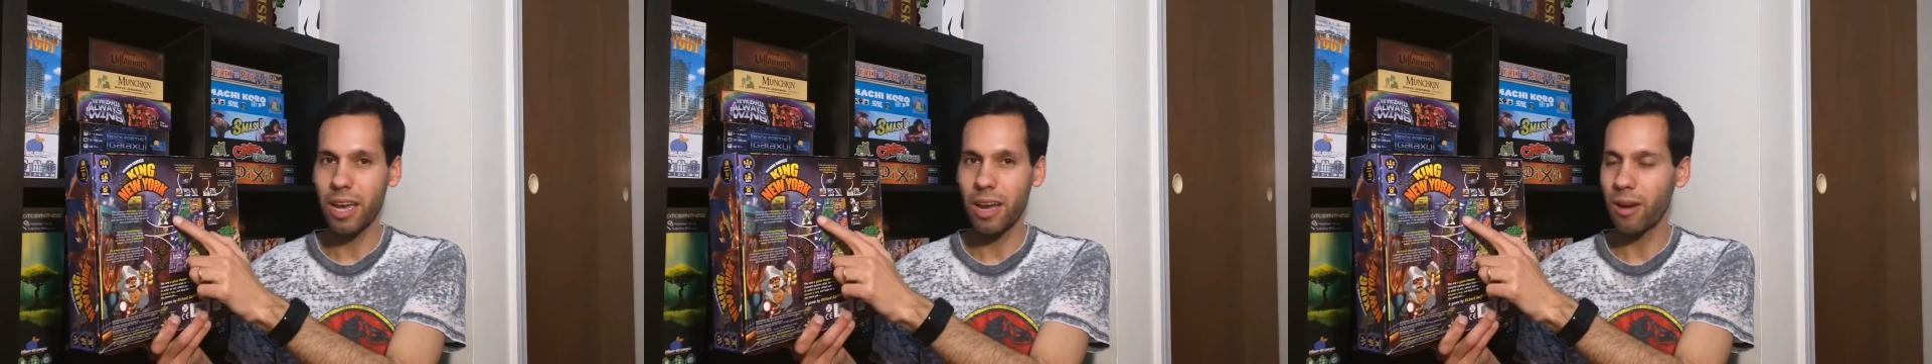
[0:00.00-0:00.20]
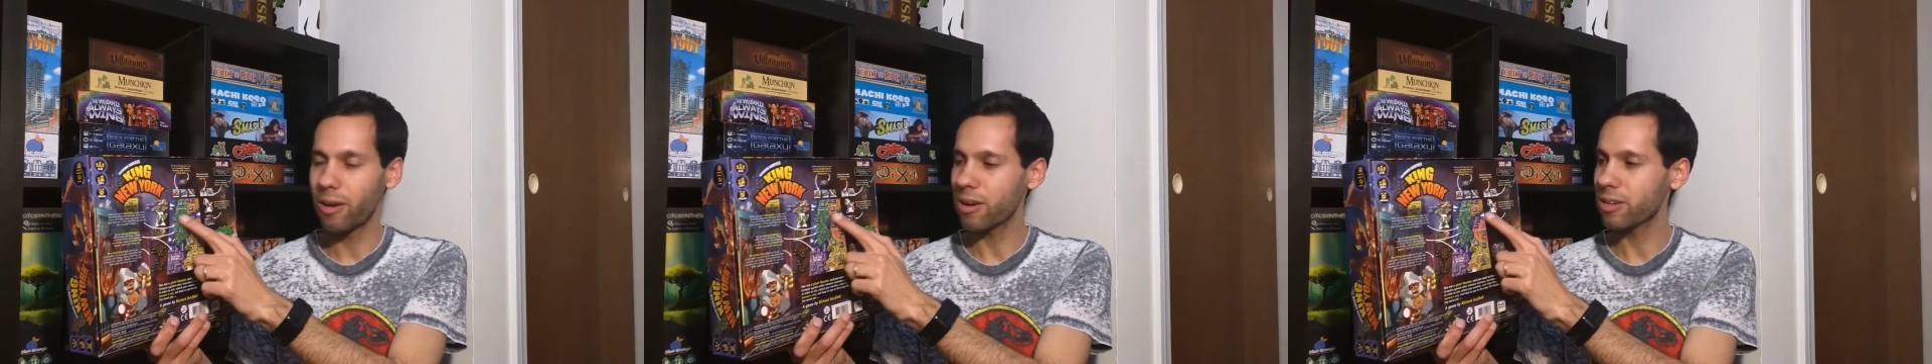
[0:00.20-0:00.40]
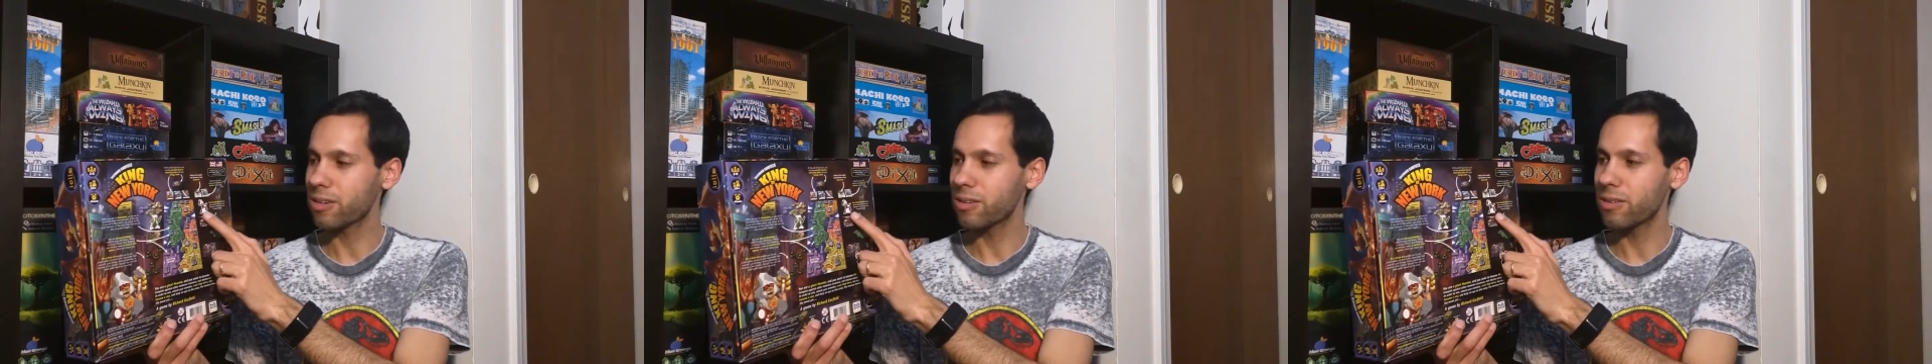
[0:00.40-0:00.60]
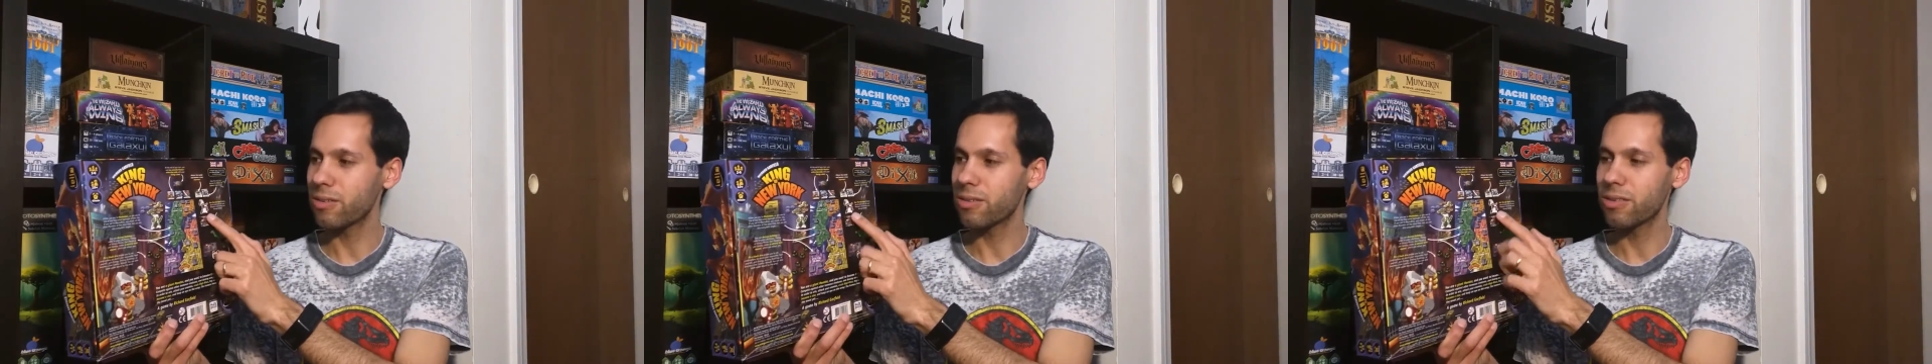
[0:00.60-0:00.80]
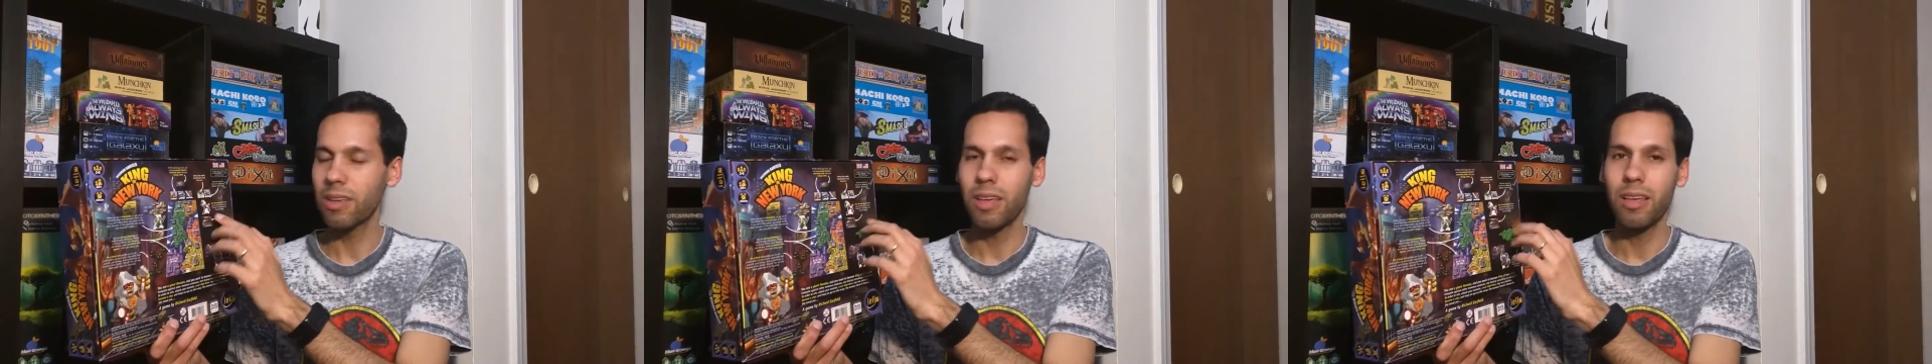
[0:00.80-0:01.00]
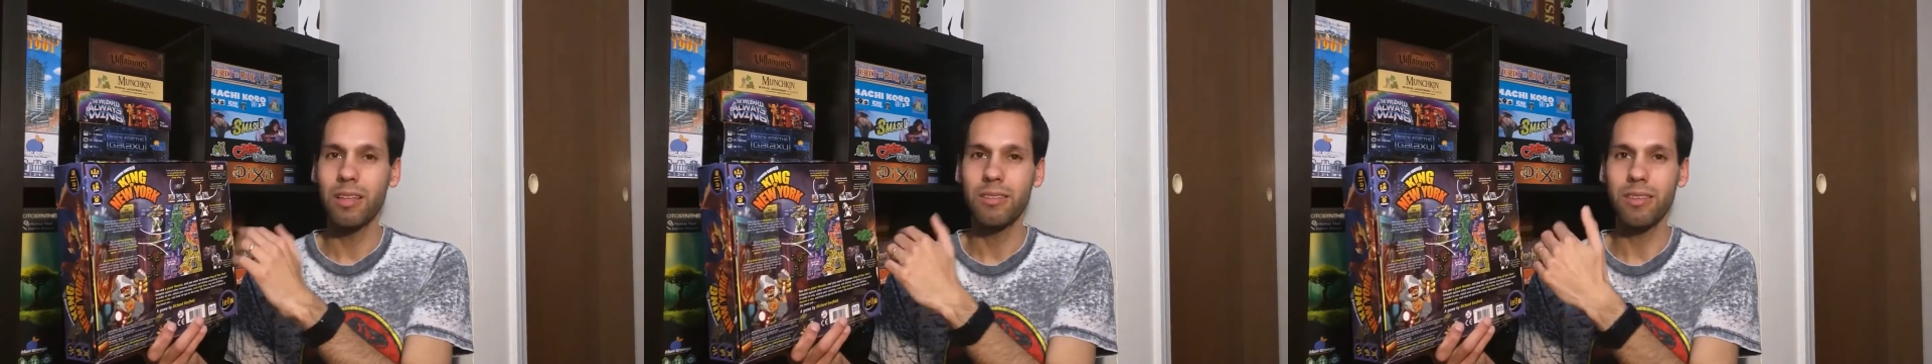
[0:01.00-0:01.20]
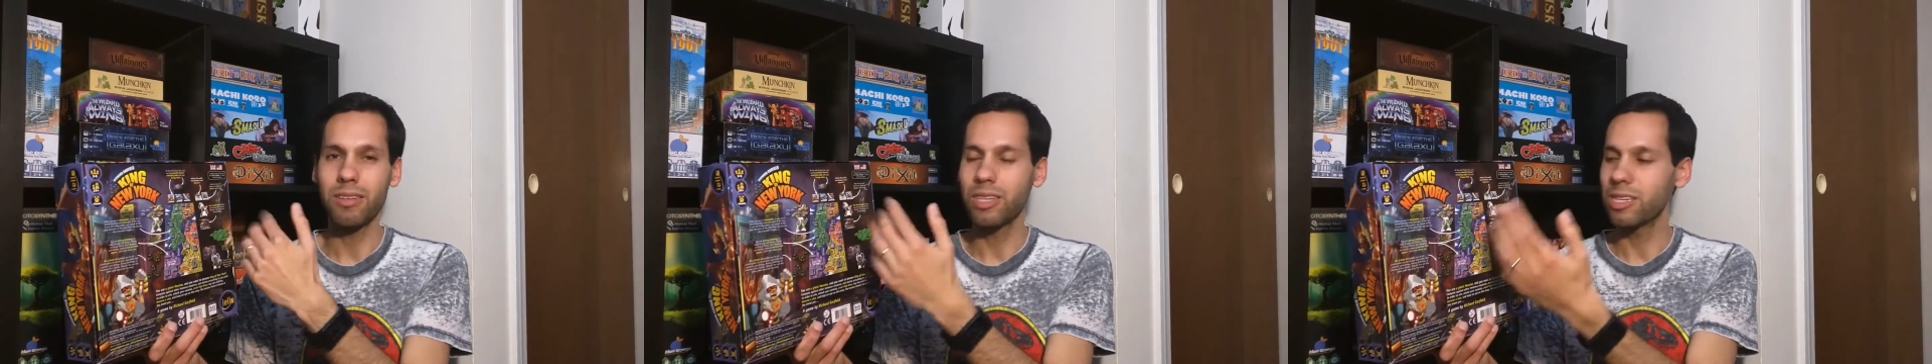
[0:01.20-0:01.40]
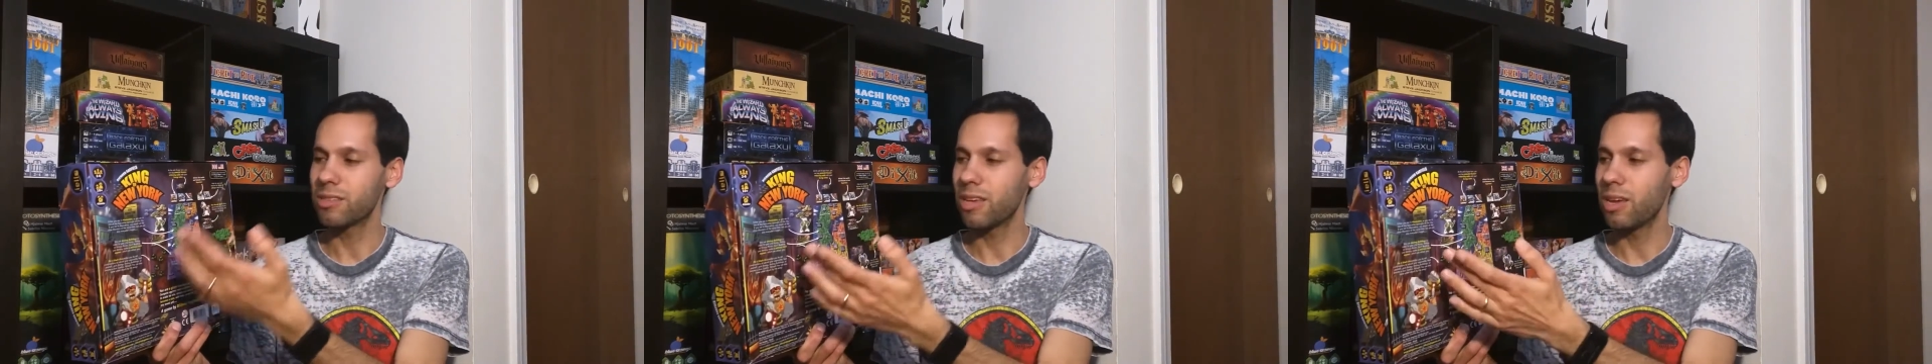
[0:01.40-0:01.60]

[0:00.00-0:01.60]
characters such